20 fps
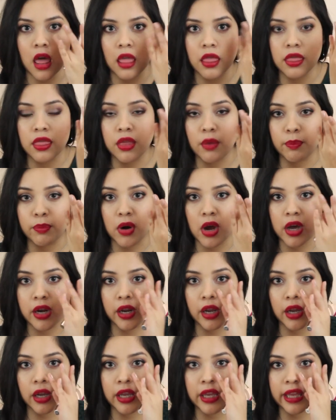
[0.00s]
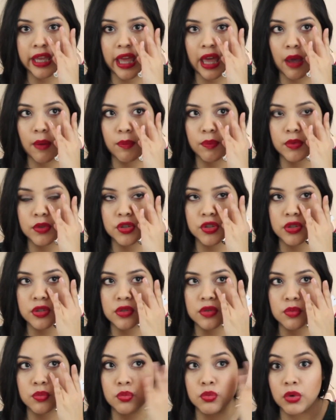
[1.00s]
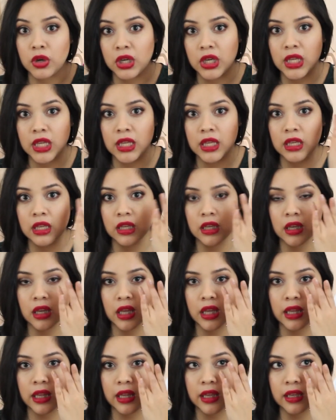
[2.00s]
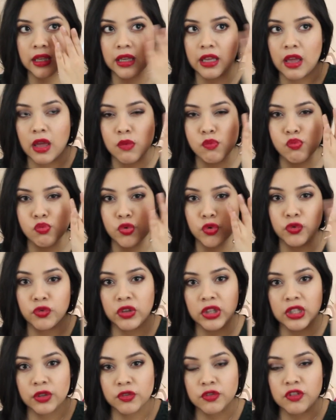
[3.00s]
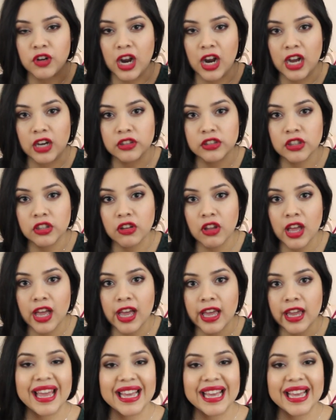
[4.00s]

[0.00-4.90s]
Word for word: the product kept just running like and moving around a lot.